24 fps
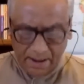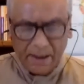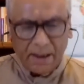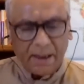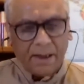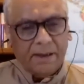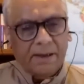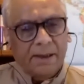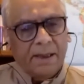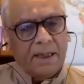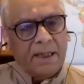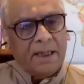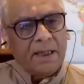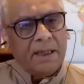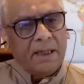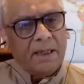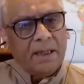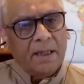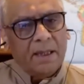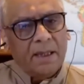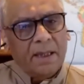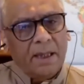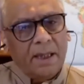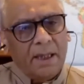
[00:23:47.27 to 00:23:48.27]
the
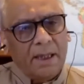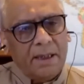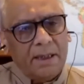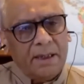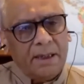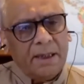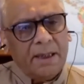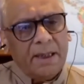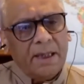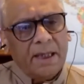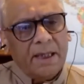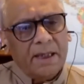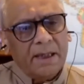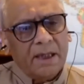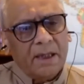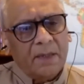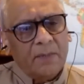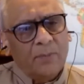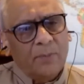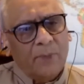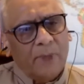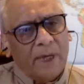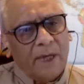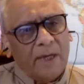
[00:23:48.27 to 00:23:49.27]

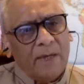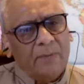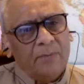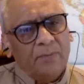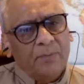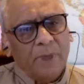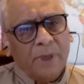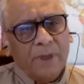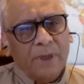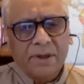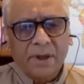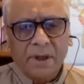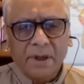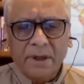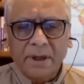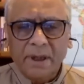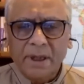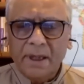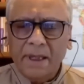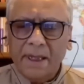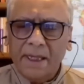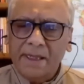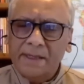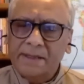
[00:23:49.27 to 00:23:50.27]
integrated brain
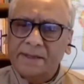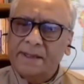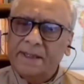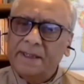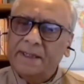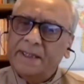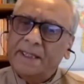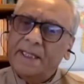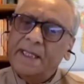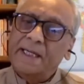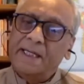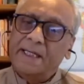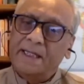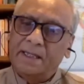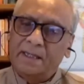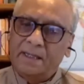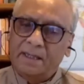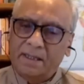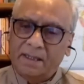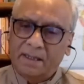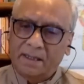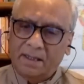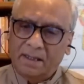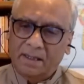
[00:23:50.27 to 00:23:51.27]
functioning is the key
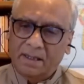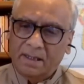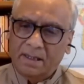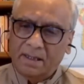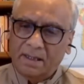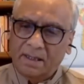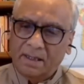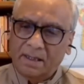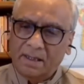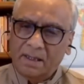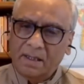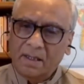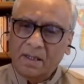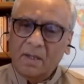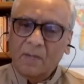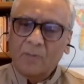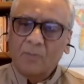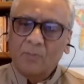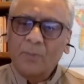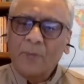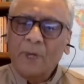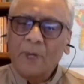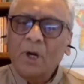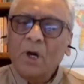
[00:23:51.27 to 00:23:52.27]

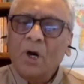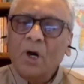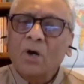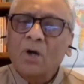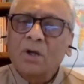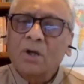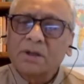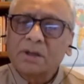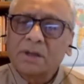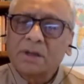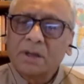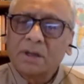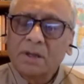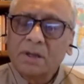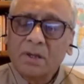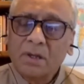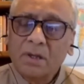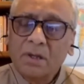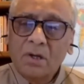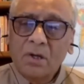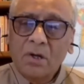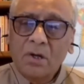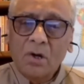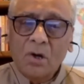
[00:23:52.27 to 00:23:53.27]
because
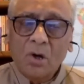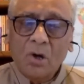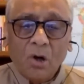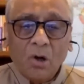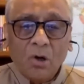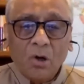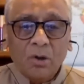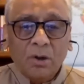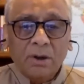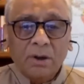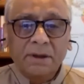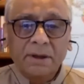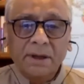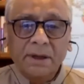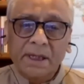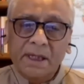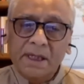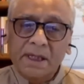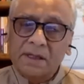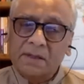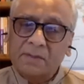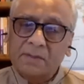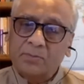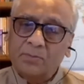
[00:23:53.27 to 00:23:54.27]
all
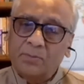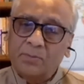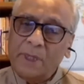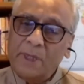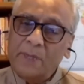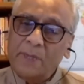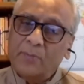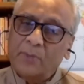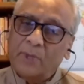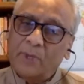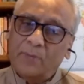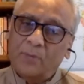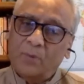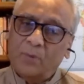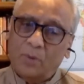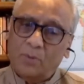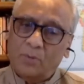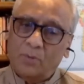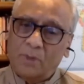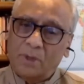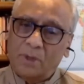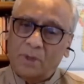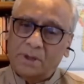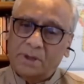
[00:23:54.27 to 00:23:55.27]
these peak
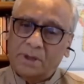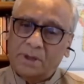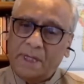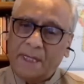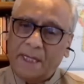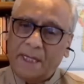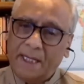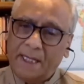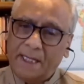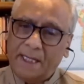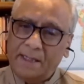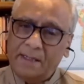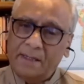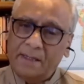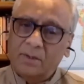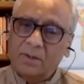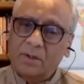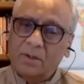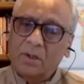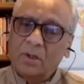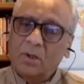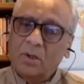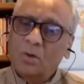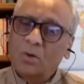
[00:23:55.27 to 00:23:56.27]
performers had
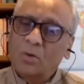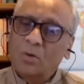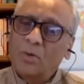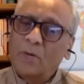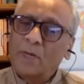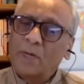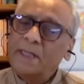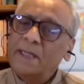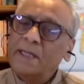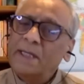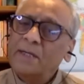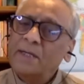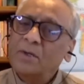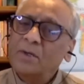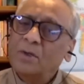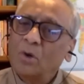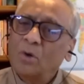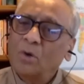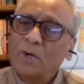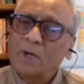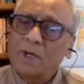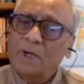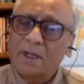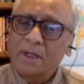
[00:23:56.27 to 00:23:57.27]
very
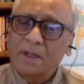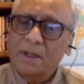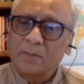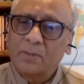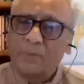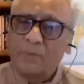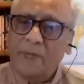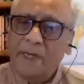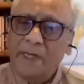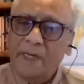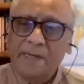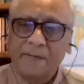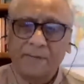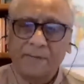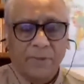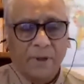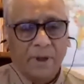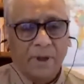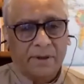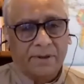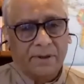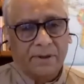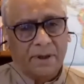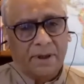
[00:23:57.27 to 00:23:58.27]
coherent brain
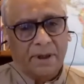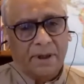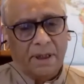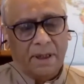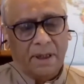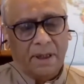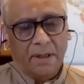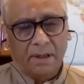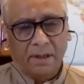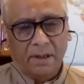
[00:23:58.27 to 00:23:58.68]
functioning.